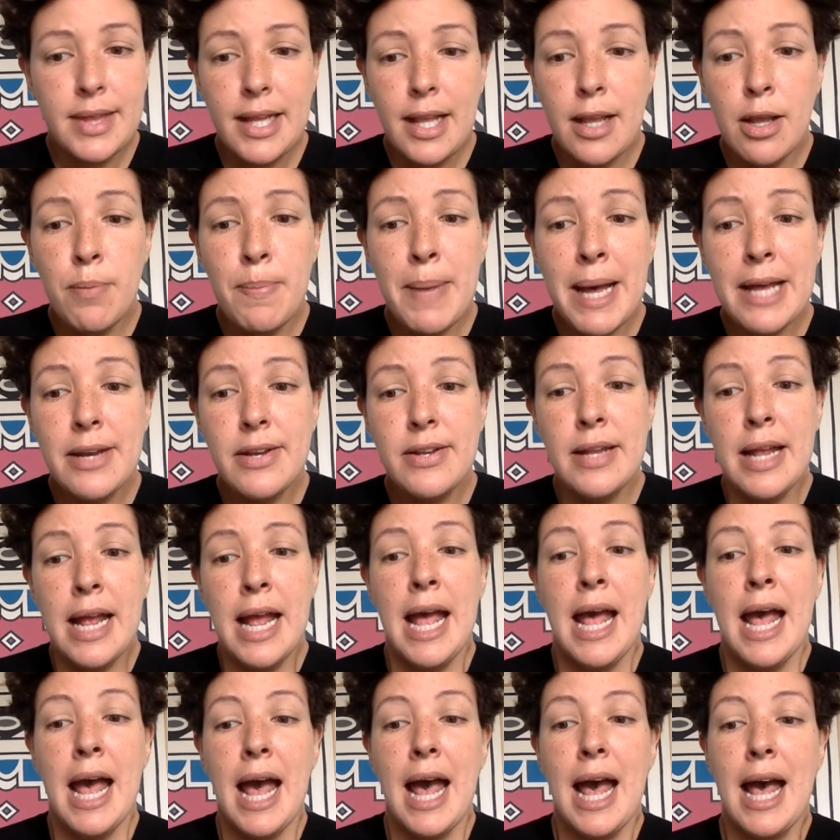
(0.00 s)
about
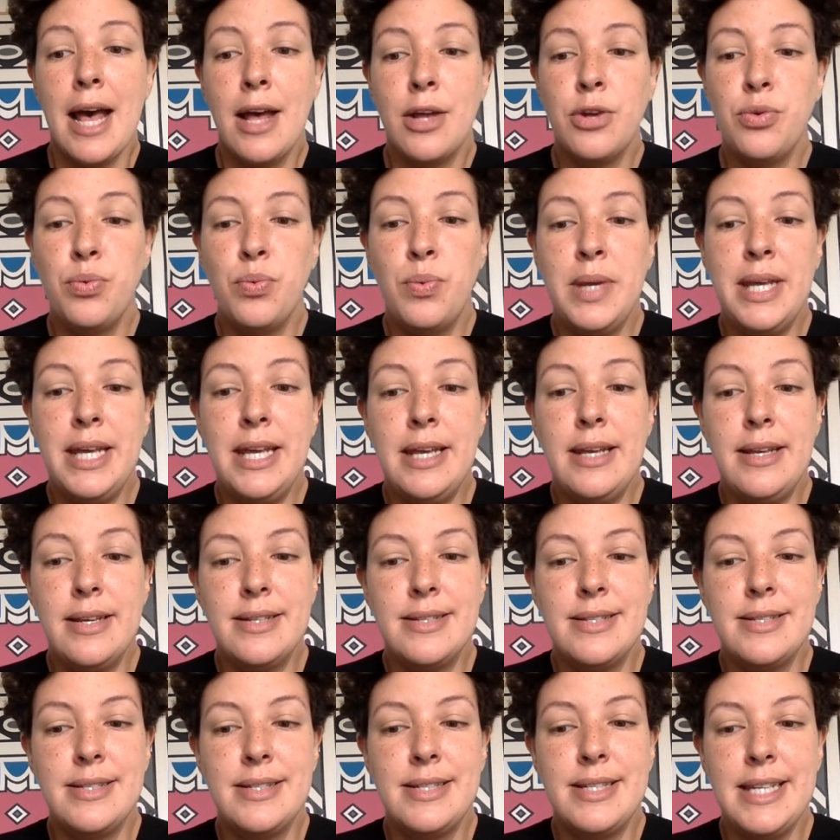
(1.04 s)
how do we
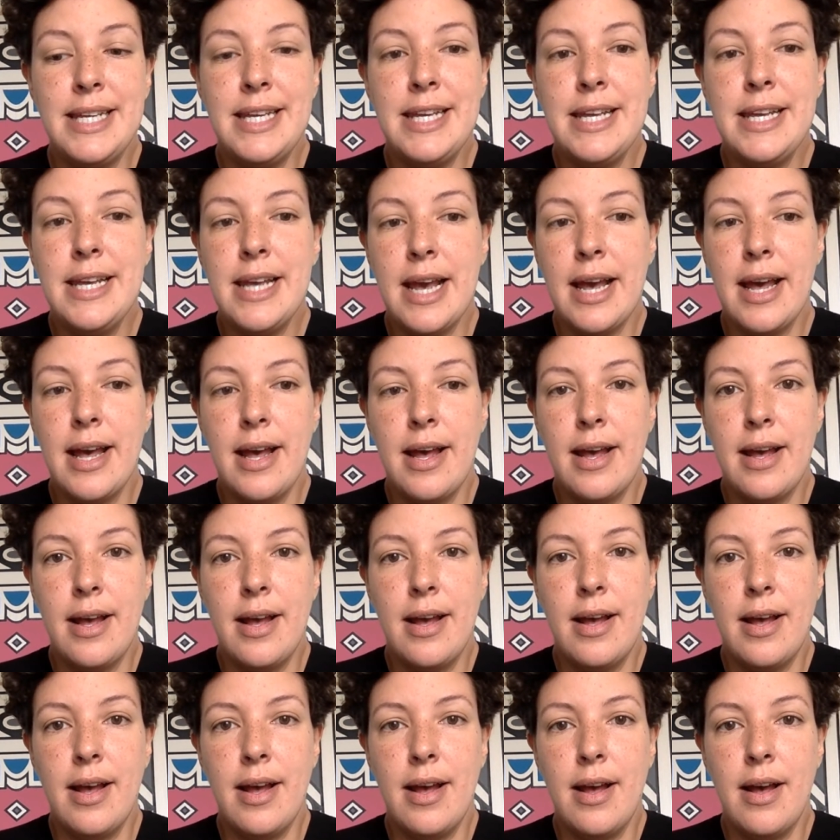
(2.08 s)
see
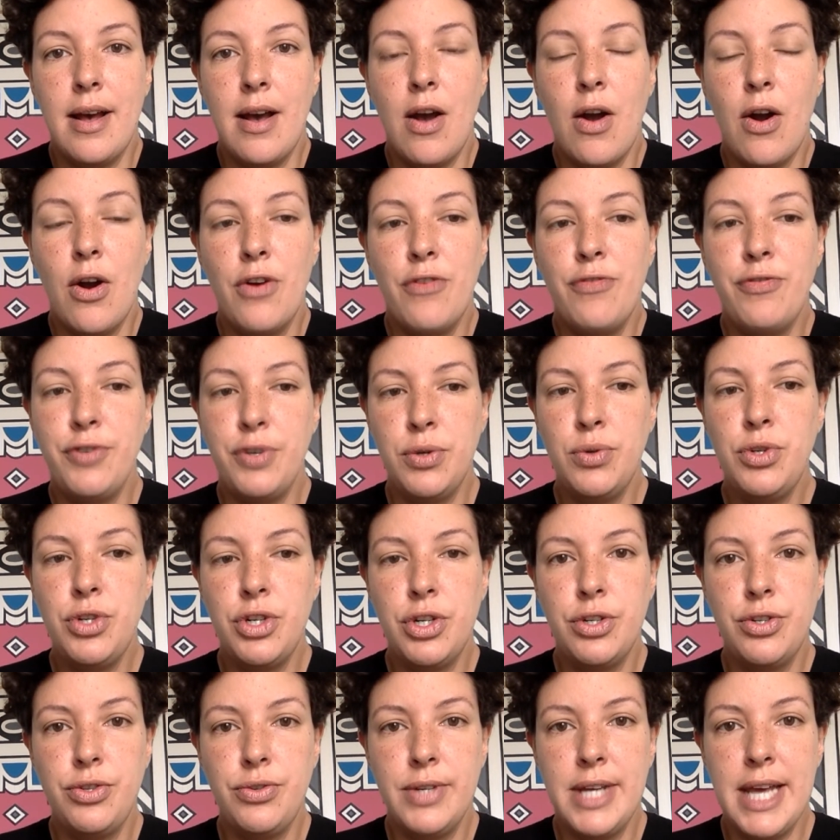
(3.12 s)
our
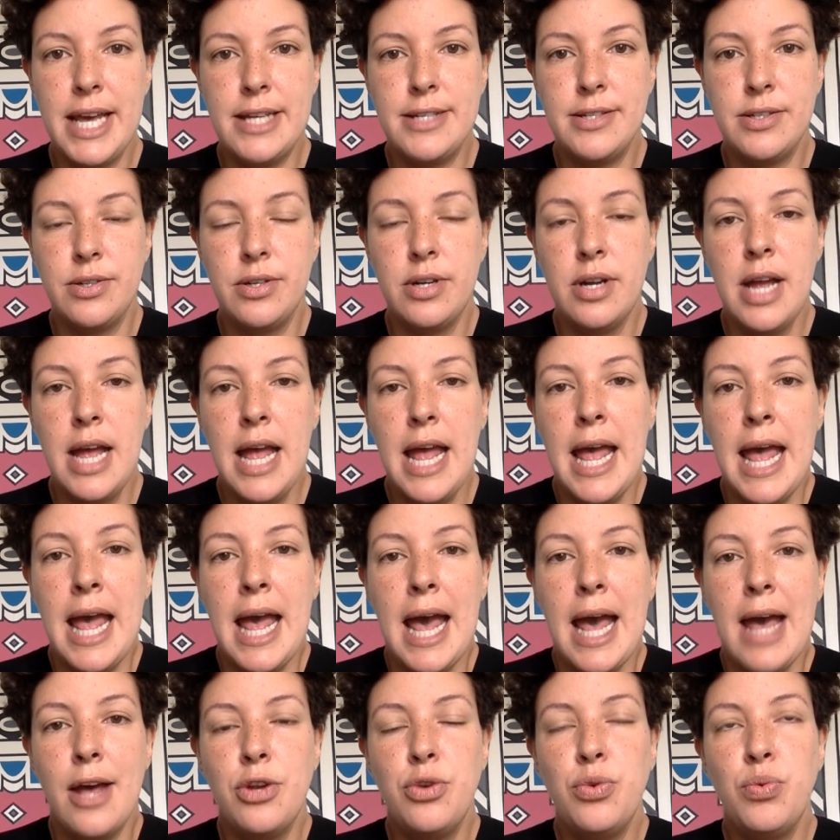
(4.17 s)
future together?
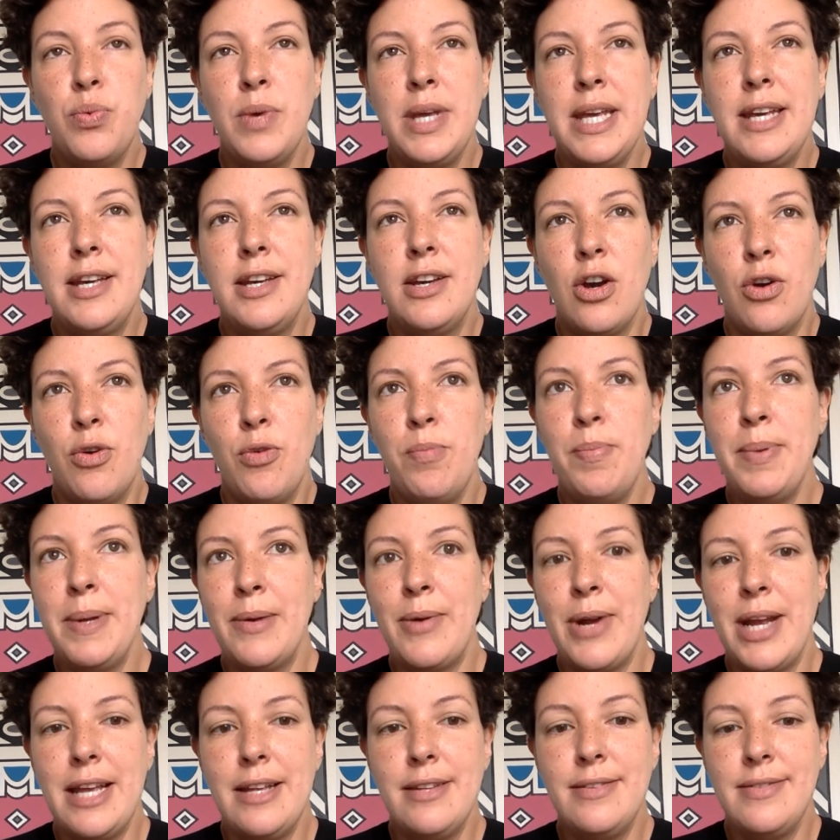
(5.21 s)
How do we
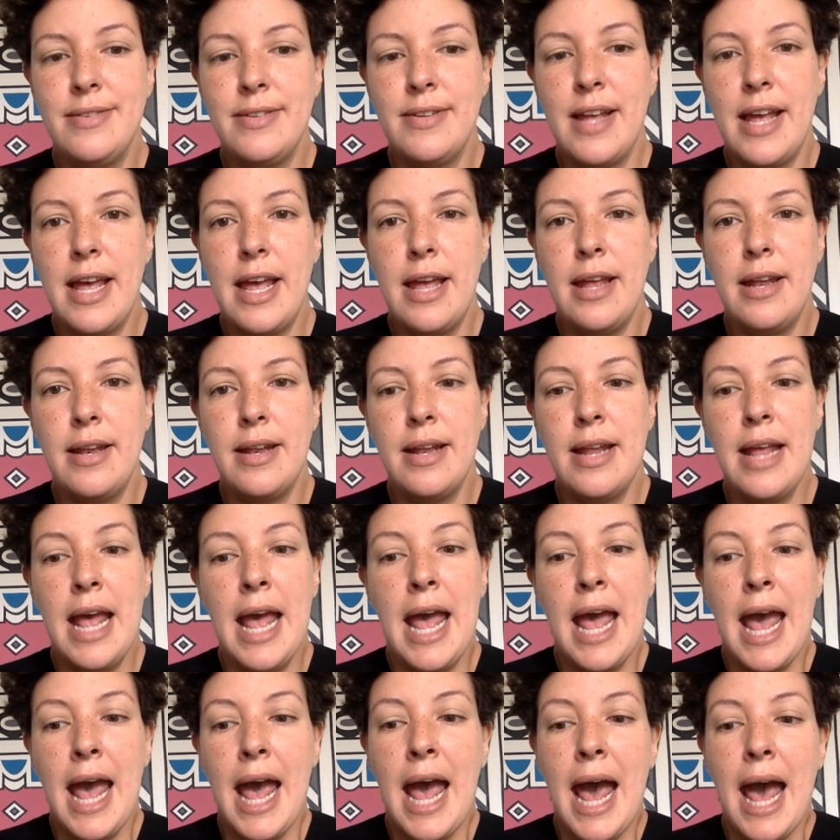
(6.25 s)
cooperate? And
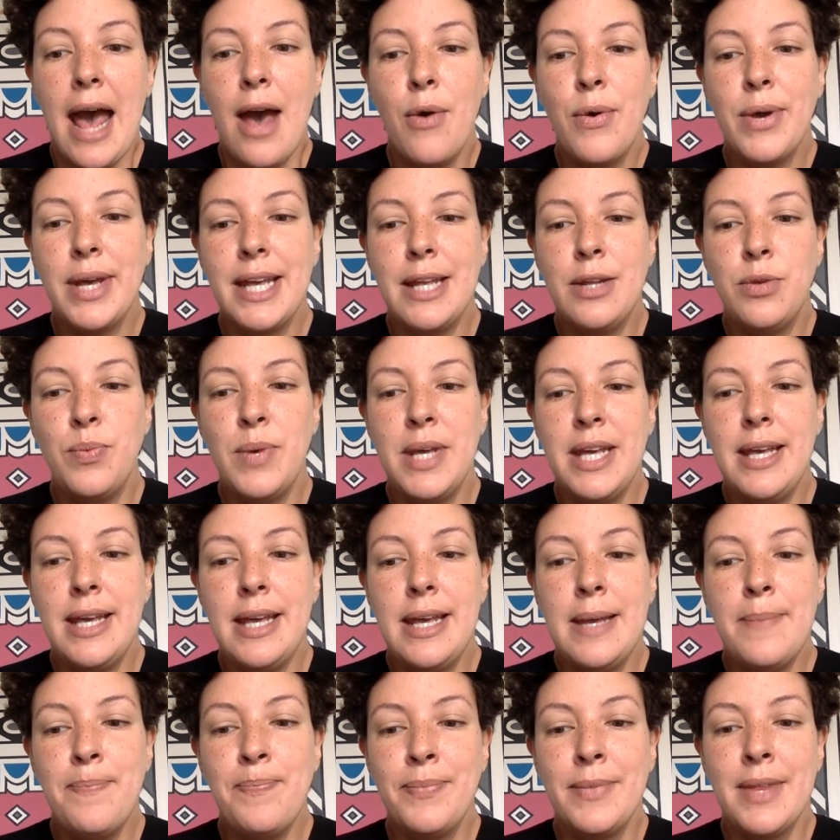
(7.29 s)
how can
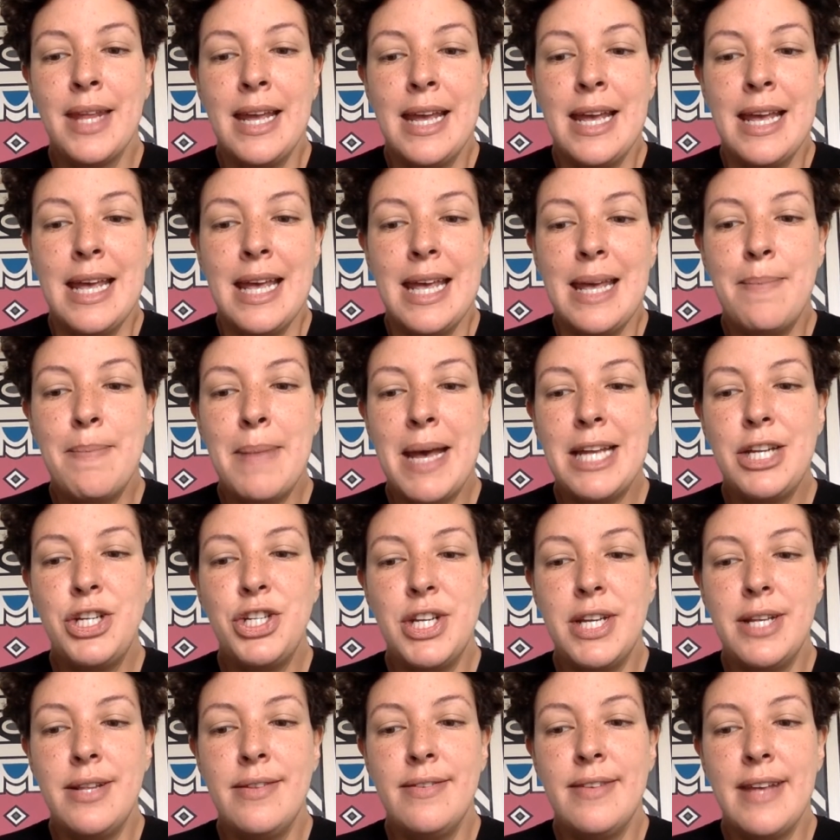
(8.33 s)
we
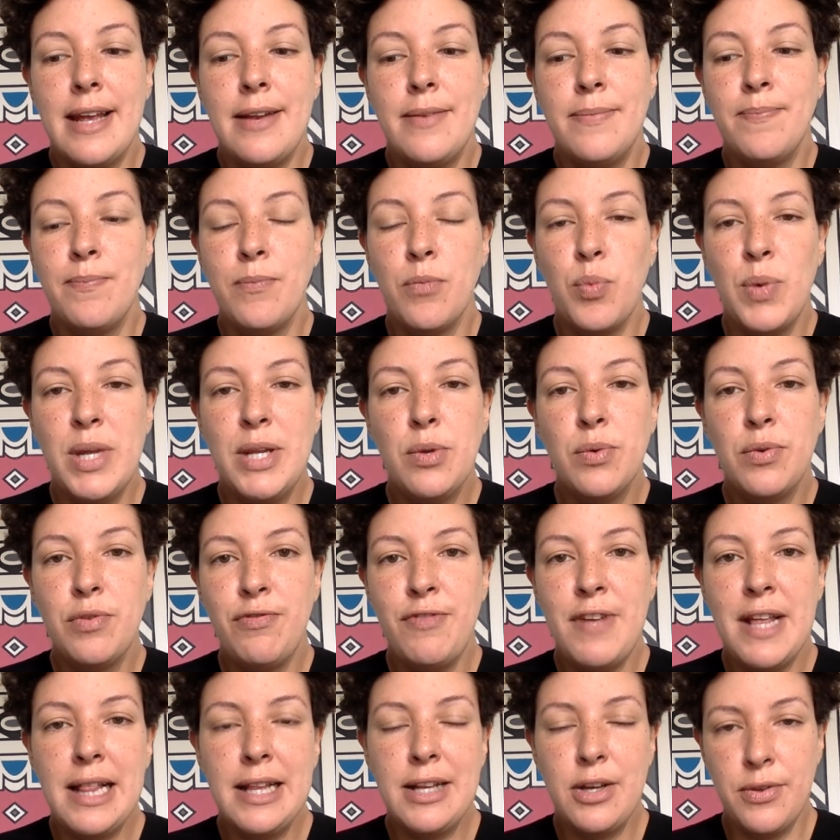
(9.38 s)
imagine that we don't
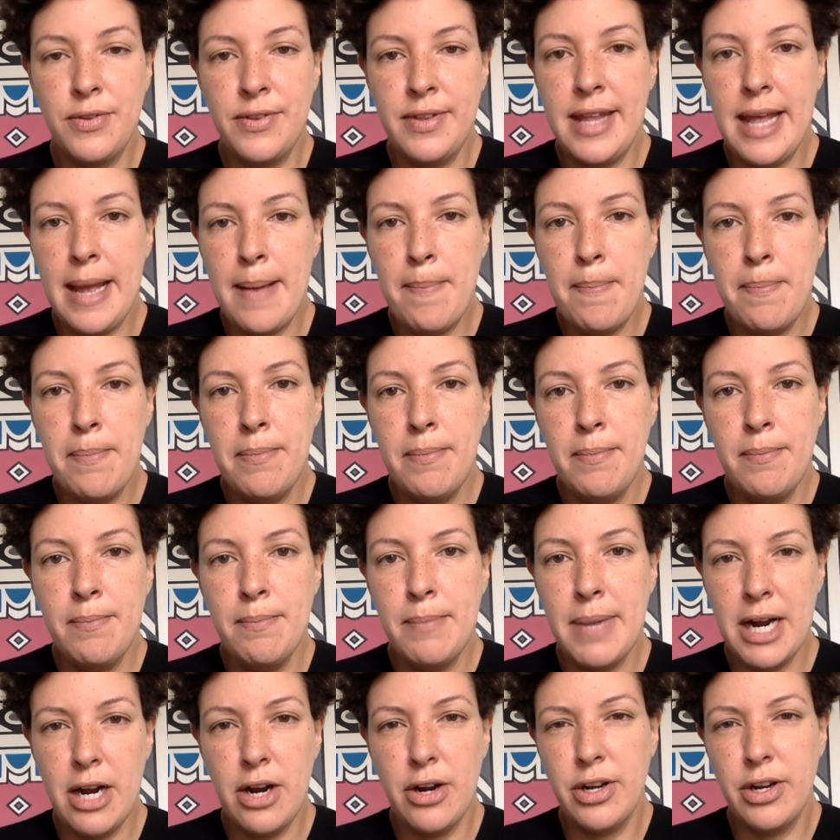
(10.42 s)
feel condemned
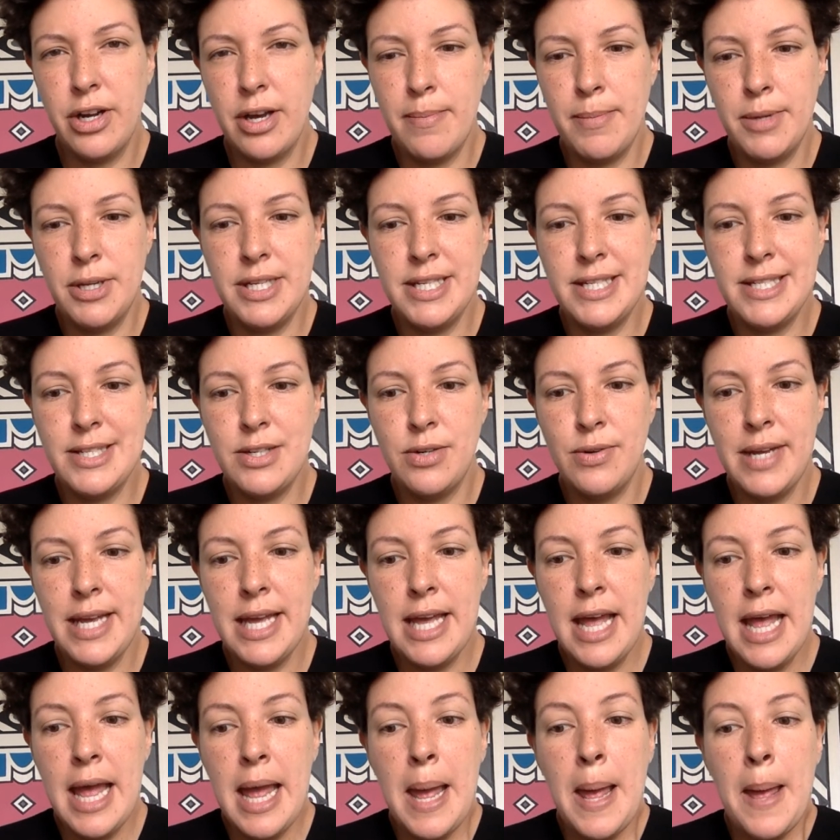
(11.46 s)
by our common history?
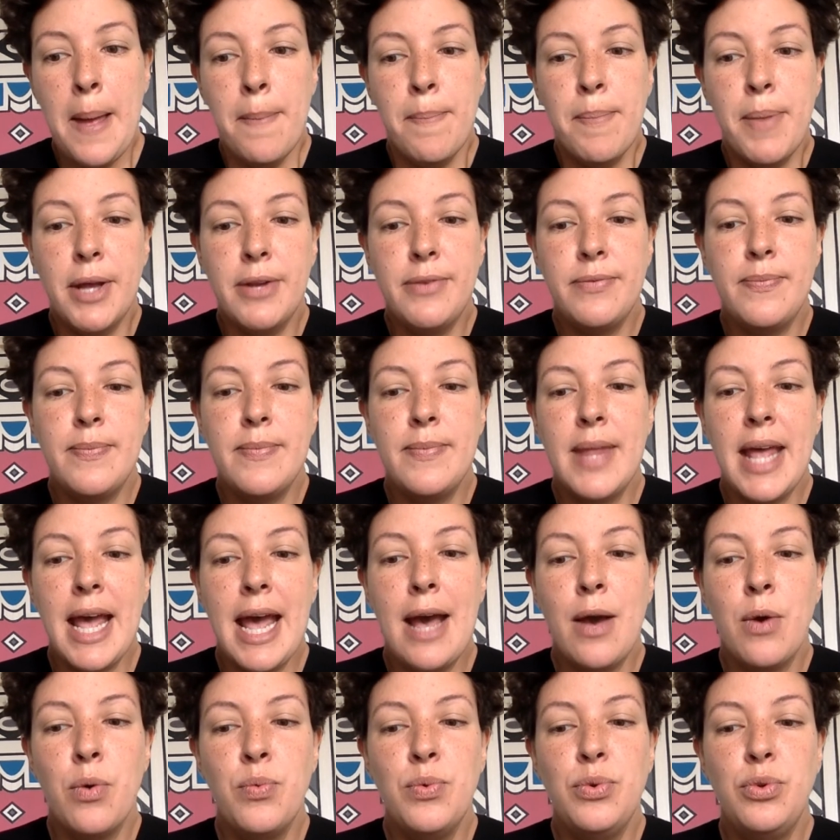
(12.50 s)
But
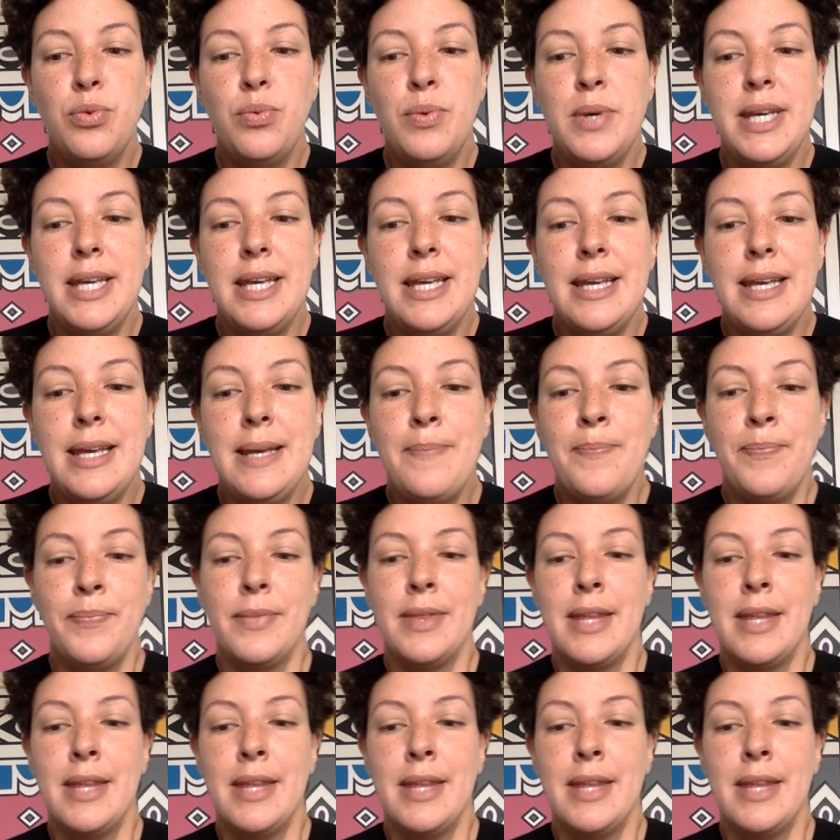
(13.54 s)
how do we